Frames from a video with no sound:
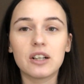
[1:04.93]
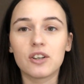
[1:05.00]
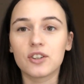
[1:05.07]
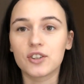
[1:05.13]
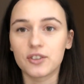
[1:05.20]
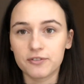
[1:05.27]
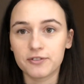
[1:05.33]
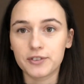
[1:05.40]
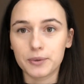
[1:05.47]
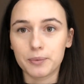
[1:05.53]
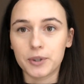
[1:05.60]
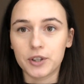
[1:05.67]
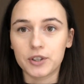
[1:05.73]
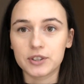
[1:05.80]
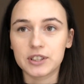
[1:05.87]

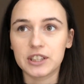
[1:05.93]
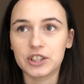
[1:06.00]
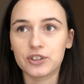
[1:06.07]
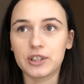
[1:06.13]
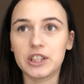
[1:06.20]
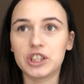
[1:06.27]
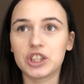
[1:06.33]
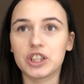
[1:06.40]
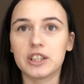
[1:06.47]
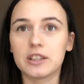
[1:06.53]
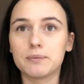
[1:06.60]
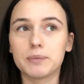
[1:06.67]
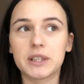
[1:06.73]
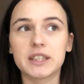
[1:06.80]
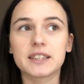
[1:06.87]
uncomfortable
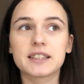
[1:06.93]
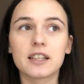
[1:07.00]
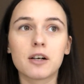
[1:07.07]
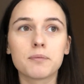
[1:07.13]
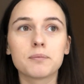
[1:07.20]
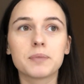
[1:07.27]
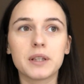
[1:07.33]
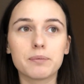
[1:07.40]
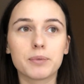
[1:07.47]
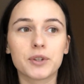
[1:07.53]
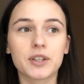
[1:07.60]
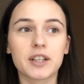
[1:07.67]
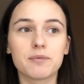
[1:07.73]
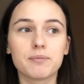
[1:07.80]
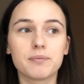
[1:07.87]
situation, because some people
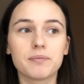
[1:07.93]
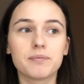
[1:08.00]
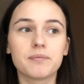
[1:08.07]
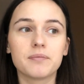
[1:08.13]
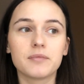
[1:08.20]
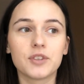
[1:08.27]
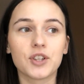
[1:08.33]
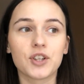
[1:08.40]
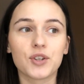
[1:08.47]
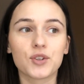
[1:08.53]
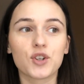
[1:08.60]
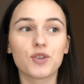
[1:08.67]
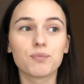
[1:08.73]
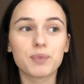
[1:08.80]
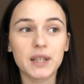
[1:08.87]
can,
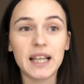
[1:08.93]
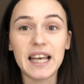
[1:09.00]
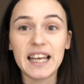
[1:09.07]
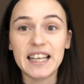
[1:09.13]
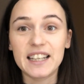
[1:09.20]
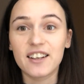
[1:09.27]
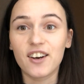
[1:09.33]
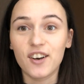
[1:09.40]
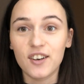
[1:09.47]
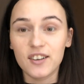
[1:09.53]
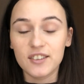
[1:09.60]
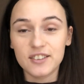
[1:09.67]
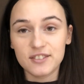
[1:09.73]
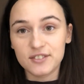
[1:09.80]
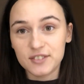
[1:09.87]
complain
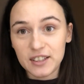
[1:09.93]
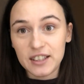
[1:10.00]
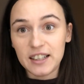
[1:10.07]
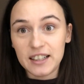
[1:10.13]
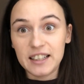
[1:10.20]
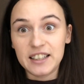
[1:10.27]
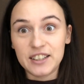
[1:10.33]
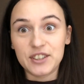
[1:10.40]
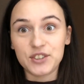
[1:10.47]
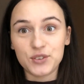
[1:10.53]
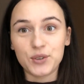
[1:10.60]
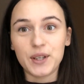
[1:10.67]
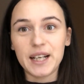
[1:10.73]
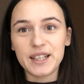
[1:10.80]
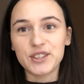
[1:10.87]
in a
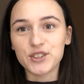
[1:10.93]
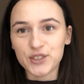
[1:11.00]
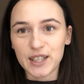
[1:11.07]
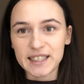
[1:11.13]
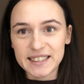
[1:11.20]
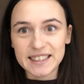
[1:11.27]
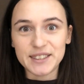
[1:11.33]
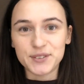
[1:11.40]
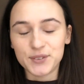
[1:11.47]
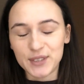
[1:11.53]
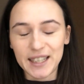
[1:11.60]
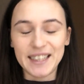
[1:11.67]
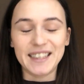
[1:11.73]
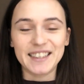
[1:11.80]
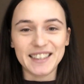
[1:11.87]
quite aggressive
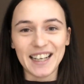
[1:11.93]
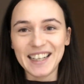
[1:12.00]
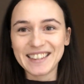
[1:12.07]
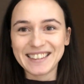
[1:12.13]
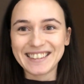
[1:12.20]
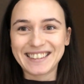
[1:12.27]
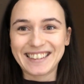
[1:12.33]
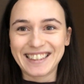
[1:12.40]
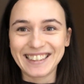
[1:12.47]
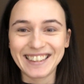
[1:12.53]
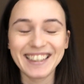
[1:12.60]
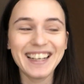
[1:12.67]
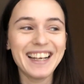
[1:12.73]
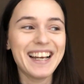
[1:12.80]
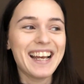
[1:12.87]
way, I guess.
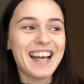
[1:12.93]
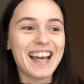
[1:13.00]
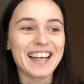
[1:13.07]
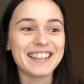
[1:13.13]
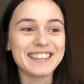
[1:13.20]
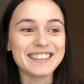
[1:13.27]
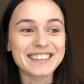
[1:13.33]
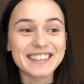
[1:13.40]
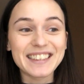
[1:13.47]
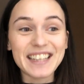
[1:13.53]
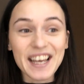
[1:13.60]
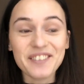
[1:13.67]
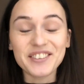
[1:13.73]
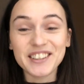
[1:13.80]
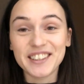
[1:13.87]
And it's
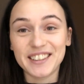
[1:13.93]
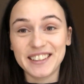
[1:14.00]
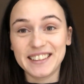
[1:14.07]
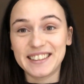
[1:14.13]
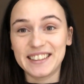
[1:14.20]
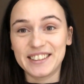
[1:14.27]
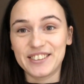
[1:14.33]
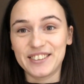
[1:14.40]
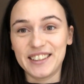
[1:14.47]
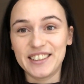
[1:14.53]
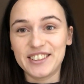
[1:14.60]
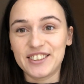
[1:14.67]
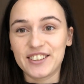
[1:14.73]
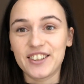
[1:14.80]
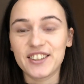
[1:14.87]
never a nice
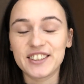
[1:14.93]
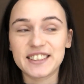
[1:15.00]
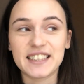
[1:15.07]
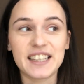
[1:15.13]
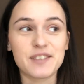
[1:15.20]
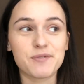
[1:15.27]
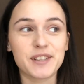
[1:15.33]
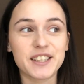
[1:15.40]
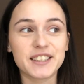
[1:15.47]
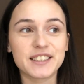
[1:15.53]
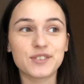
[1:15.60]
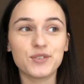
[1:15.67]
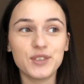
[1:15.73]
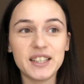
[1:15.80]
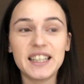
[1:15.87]
situation, honestly,
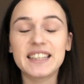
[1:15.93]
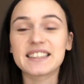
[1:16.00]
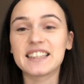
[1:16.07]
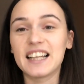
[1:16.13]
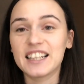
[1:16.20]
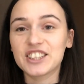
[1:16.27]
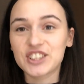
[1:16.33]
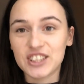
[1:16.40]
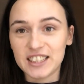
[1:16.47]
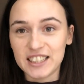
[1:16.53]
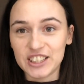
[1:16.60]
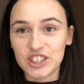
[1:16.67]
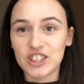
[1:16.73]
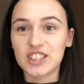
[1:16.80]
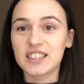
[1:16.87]
because we as lash
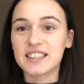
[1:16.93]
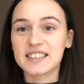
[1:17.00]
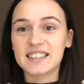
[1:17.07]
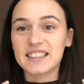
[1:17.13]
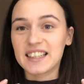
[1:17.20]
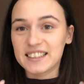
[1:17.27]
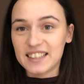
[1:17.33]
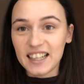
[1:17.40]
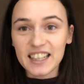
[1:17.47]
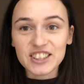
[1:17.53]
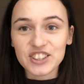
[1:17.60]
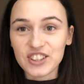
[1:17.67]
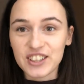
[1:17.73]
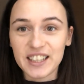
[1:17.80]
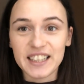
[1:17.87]
technicians, as lash
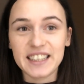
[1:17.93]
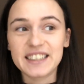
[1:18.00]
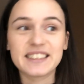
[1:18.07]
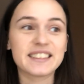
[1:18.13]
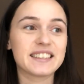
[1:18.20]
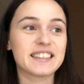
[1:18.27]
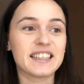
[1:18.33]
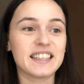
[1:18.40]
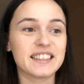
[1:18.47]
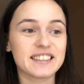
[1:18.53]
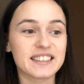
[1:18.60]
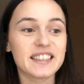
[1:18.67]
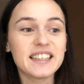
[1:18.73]
artists, as